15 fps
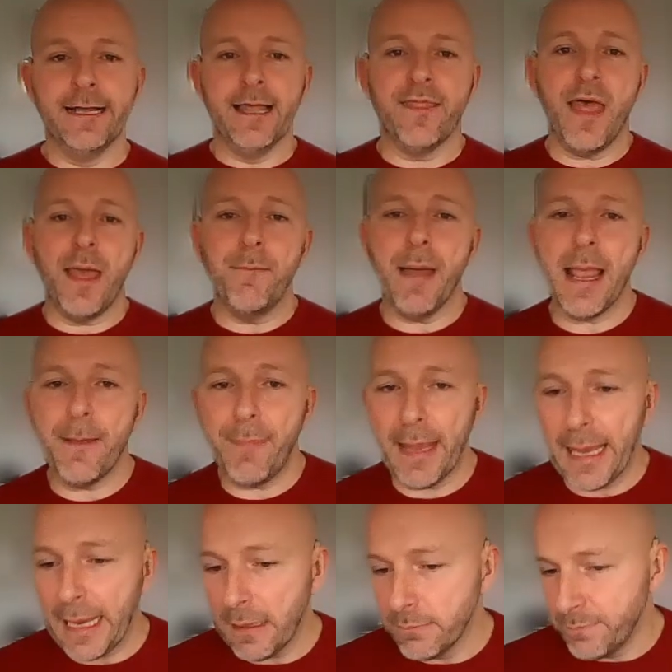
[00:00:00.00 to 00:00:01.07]
There may
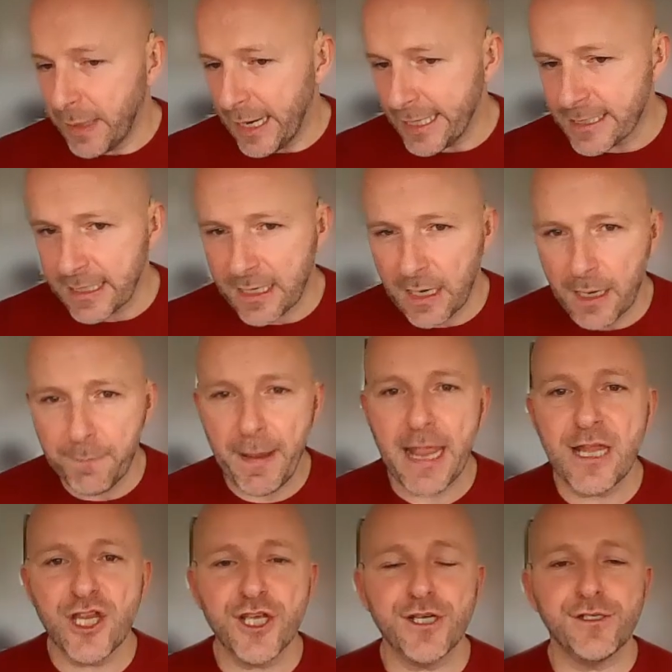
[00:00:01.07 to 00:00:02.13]
be political
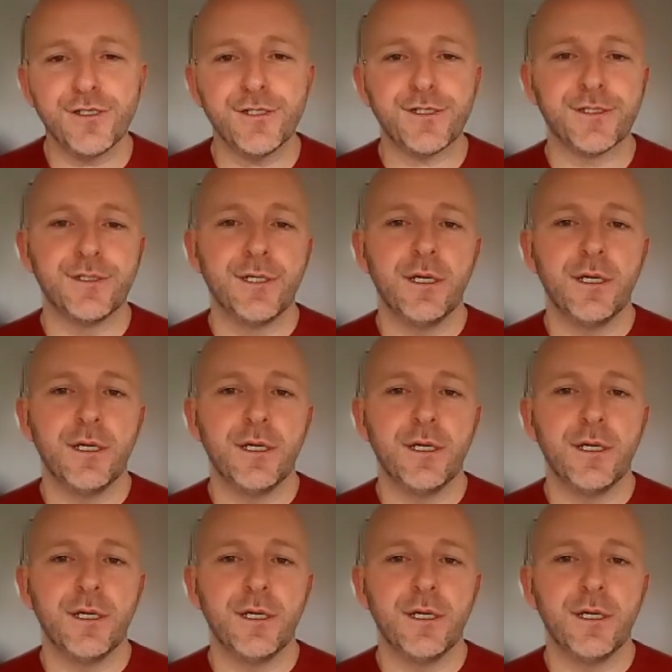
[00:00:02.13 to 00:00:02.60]
opinions,